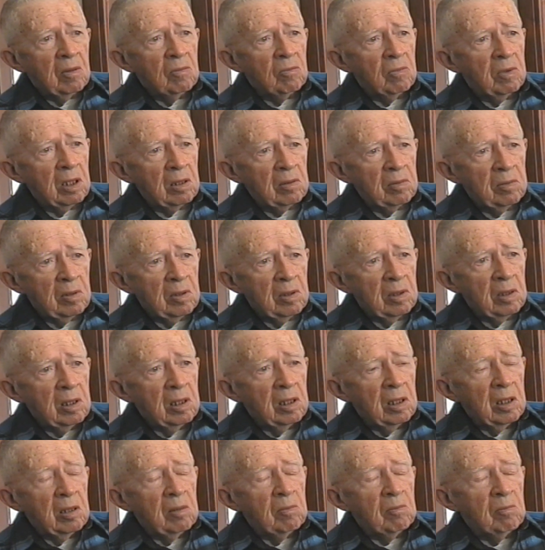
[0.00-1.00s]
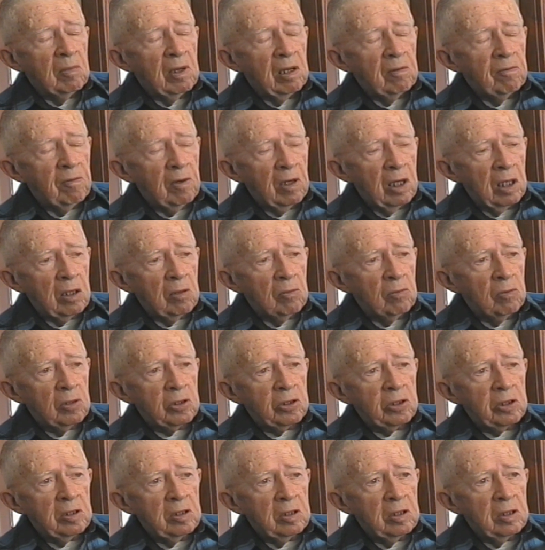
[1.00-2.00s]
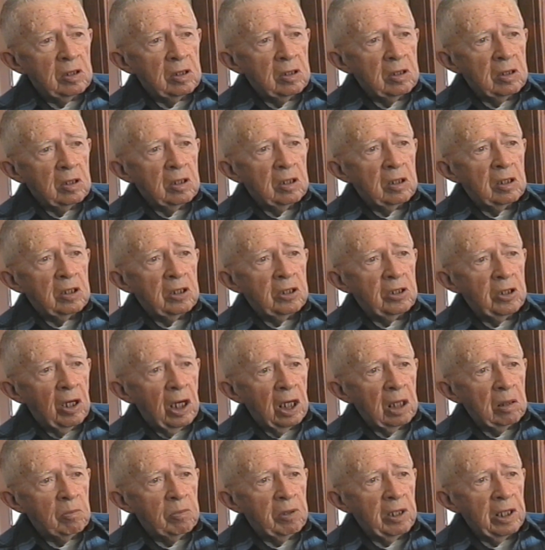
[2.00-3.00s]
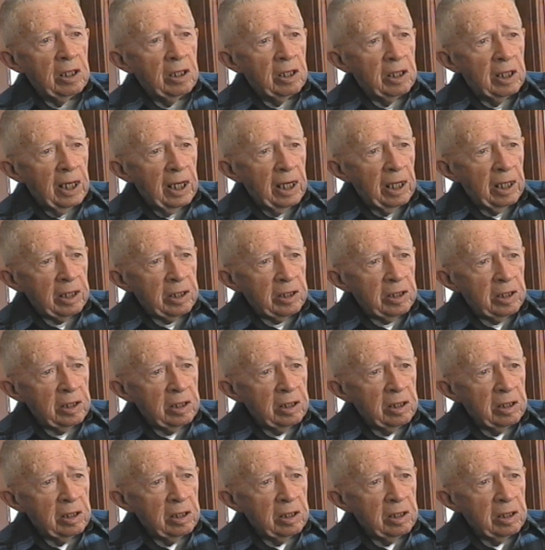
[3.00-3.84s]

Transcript: Well, my father was John Peter Harrington,